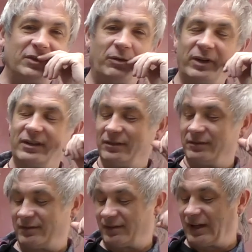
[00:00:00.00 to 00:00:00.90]
go into
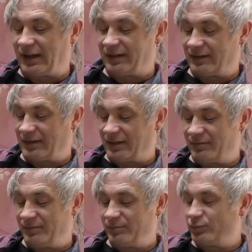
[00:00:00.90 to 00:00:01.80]
Sly's uh,
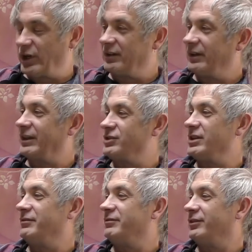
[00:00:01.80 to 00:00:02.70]
predilection
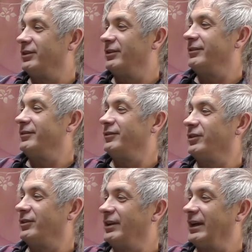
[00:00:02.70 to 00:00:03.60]
for
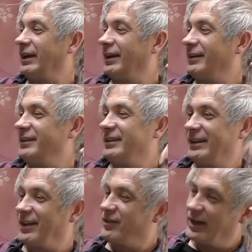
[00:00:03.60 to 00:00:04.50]
for uh,
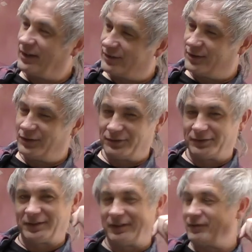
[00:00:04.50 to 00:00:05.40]
things
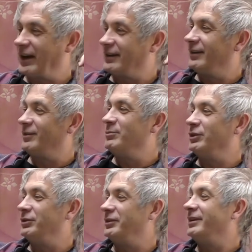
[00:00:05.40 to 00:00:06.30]
to affect his
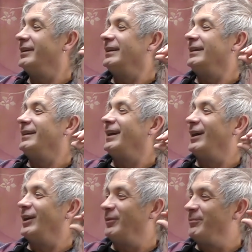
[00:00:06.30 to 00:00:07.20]
mood,
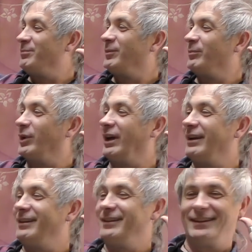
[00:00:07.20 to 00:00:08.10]
um,
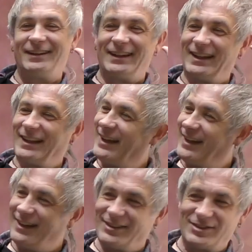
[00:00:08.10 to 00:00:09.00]
but
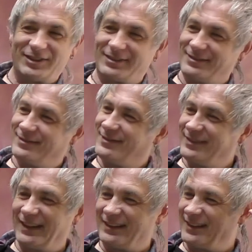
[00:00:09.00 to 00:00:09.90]
he just
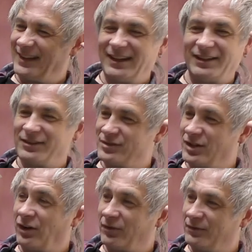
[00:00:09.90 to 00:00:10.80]
is in his
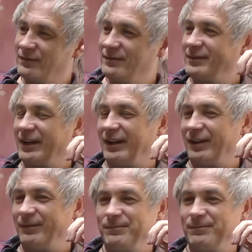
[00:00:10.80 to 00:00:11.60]
zone, um,